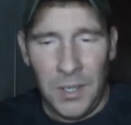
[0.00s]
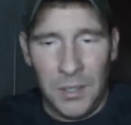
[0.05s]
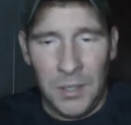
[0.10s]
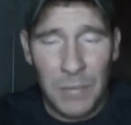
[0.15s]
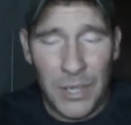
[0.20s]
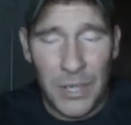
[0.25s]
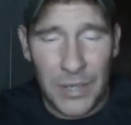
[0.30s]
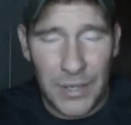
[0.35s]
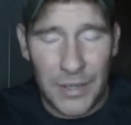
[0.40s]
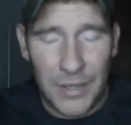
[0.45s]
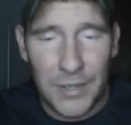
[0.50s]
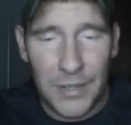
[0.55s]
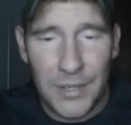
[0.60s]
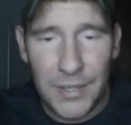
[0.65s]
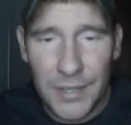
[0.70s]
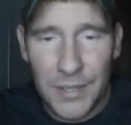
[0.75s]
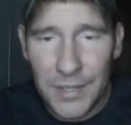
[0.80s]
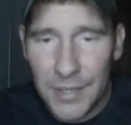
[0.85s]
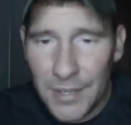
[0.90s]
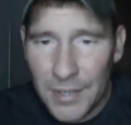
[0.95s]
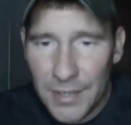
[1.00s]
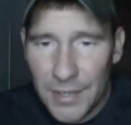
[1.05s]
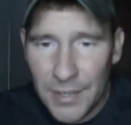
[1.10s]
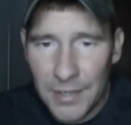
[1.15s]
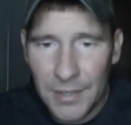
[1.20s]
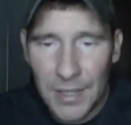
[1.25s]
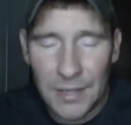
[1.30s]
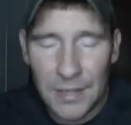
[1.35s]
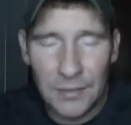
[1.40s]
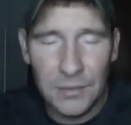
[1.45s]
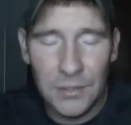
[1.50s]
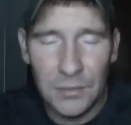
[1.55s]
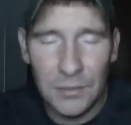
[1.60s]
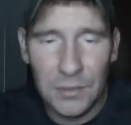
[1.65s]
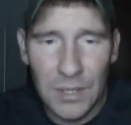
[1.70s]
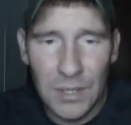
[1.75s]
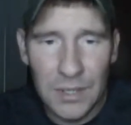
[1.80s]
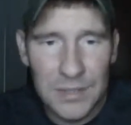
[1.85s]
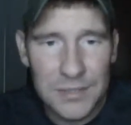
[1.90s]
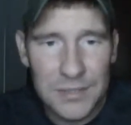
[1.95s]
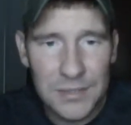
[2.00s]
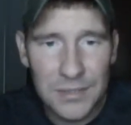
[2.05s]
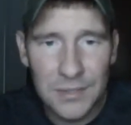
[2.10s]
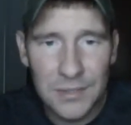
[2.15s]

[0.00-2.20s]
But I don't know, guys.